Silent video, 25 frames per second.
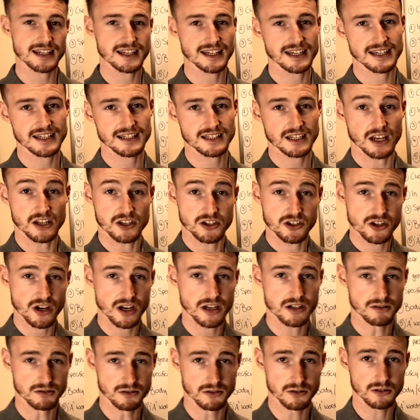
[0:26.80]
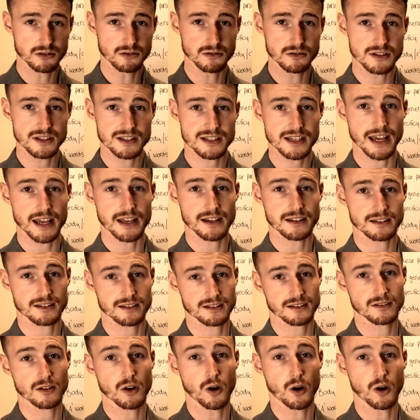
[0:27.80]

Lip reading: is a general set